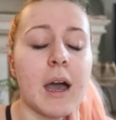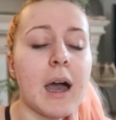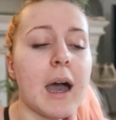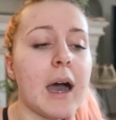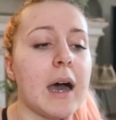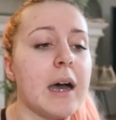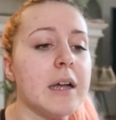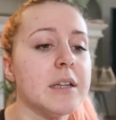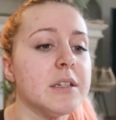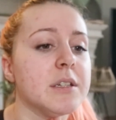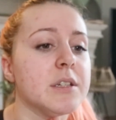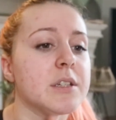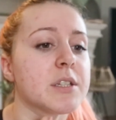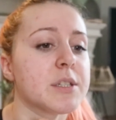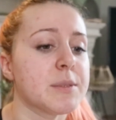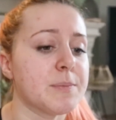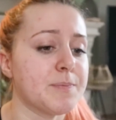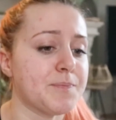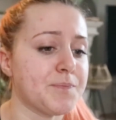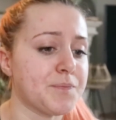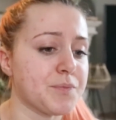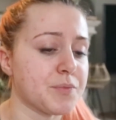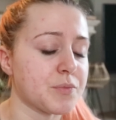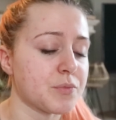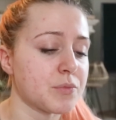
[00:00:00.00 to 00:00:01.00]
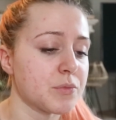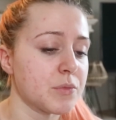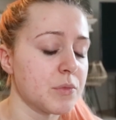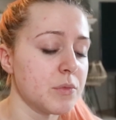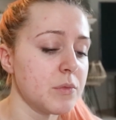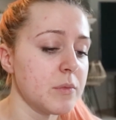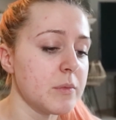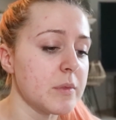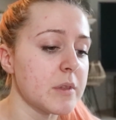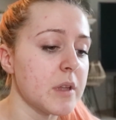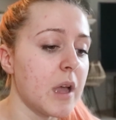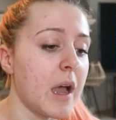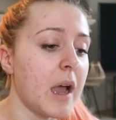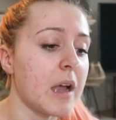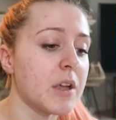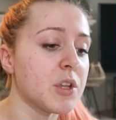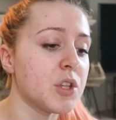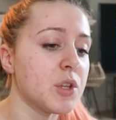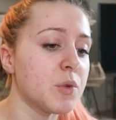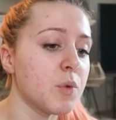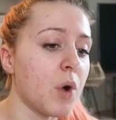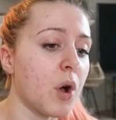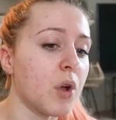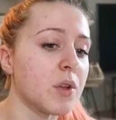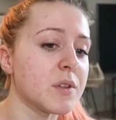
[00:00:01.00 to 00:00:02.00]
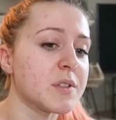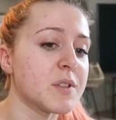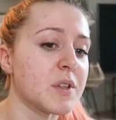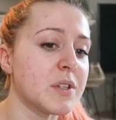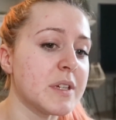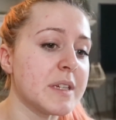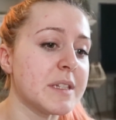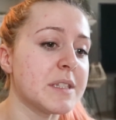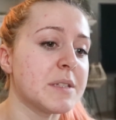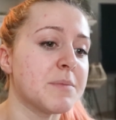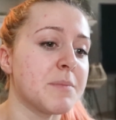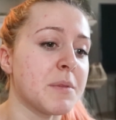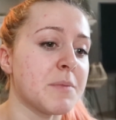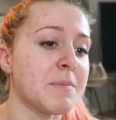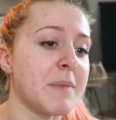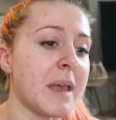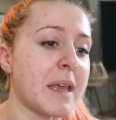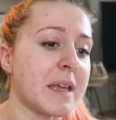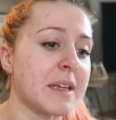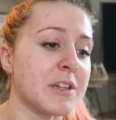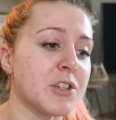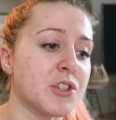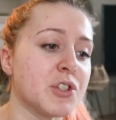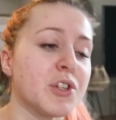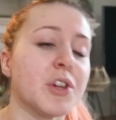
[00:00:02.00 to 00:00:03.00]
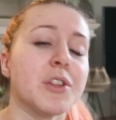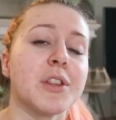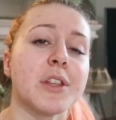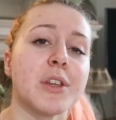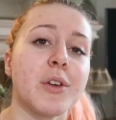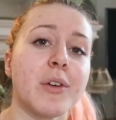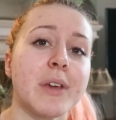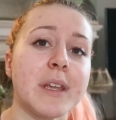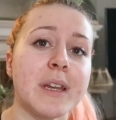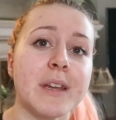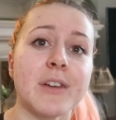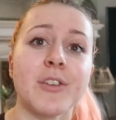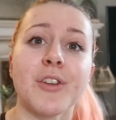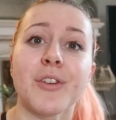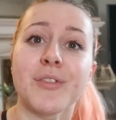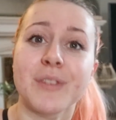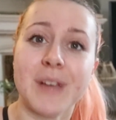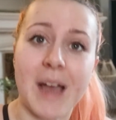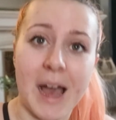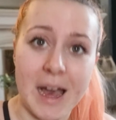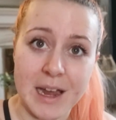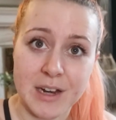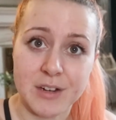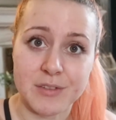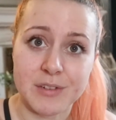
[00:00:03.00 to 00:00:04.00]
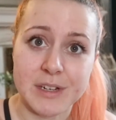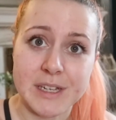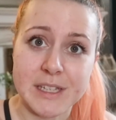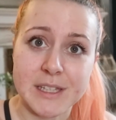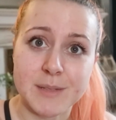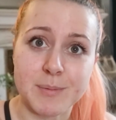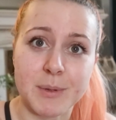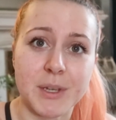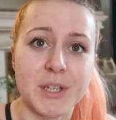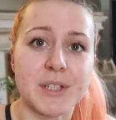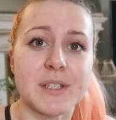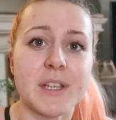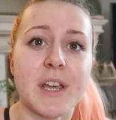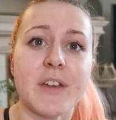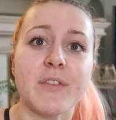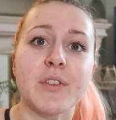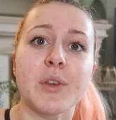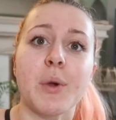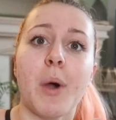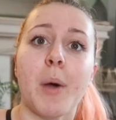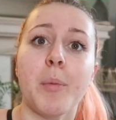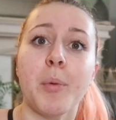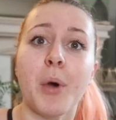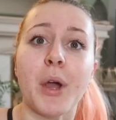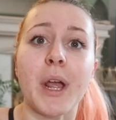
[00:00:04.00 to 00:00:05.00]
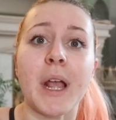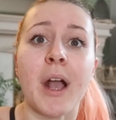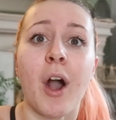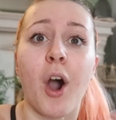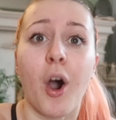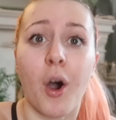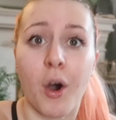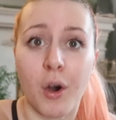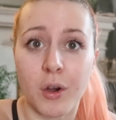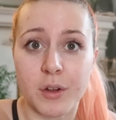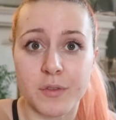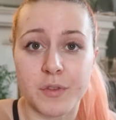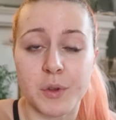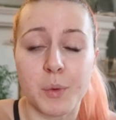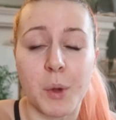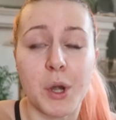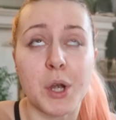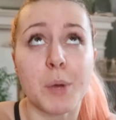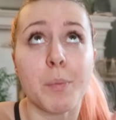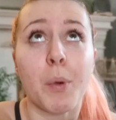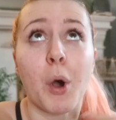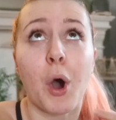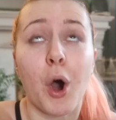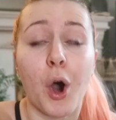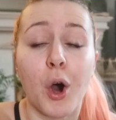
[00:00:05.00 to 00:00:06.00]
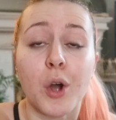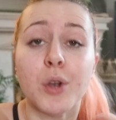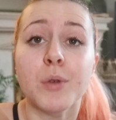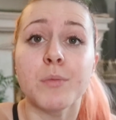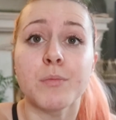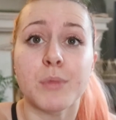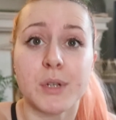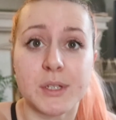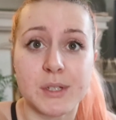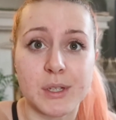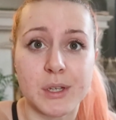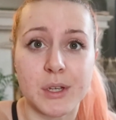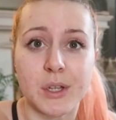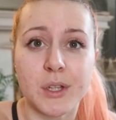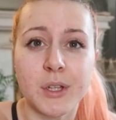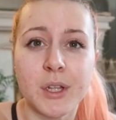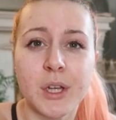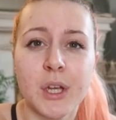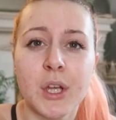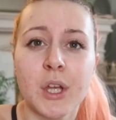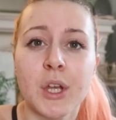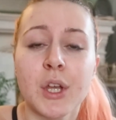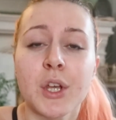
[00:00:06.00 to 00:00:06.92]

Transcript: And you also need to be making sure that you're eating enough calories, because if you want to put on muscle,